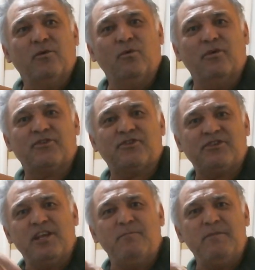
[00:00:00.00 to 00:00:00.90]
will
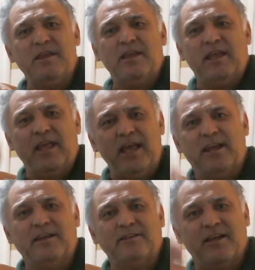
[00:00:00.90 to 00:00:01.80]
see me
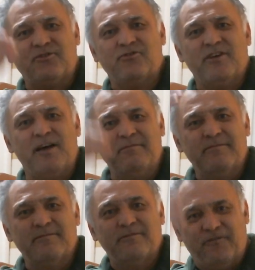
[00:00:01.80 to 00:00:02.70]
hitting the drum
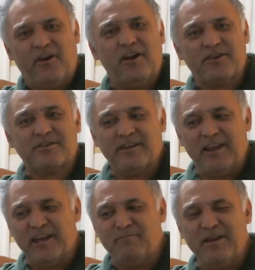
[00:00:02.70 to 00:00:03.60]
first,
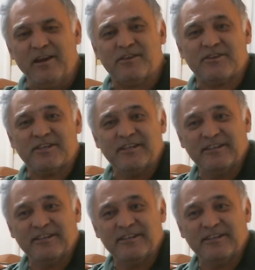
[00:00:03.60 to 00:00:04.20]
8 minutes.